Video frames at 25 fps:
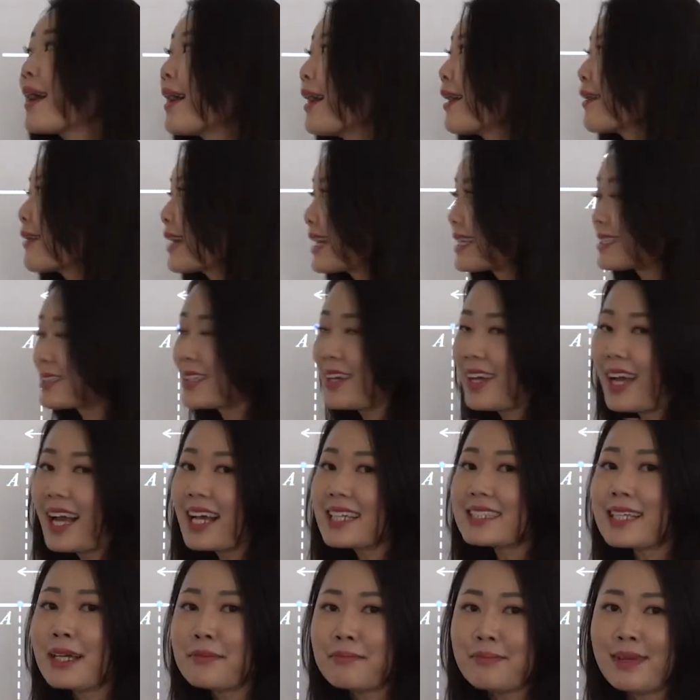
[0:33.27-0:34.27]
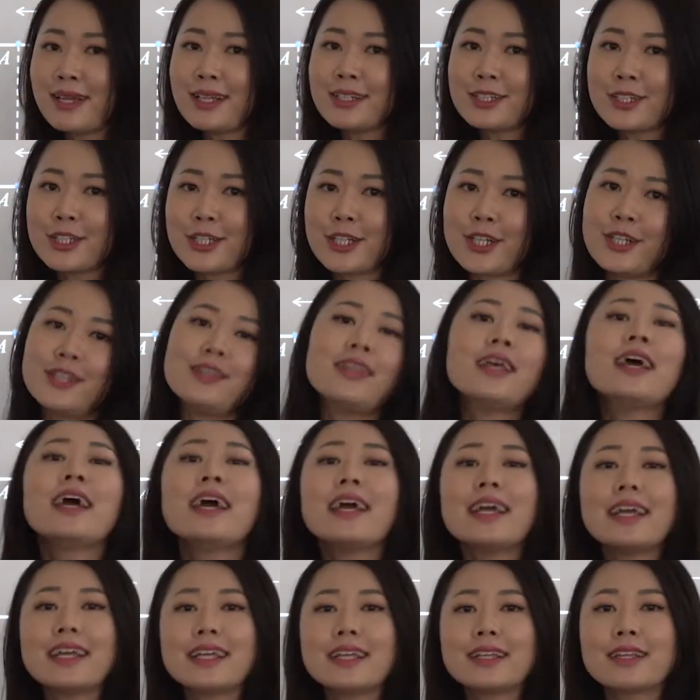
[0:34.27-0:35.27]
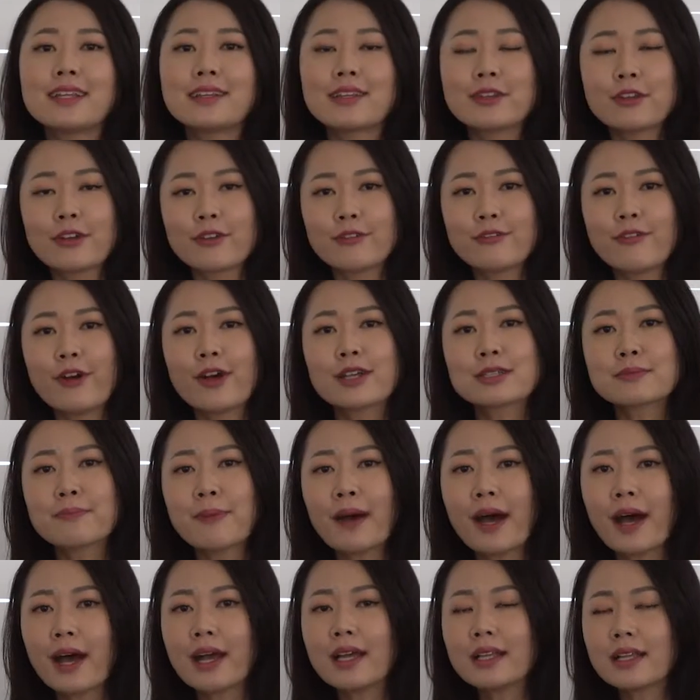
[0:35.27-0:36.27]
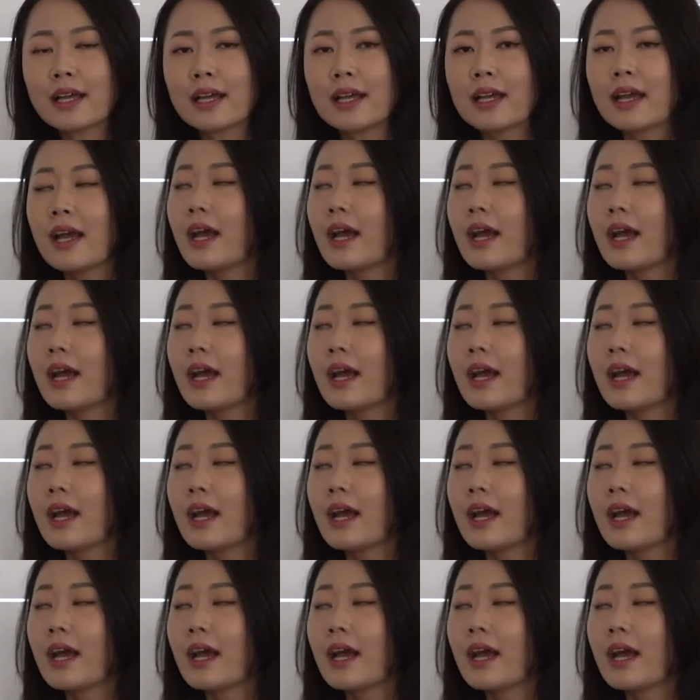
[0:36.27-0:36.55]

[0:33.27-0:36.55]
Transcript: Alright, so as I mentioned in the first part,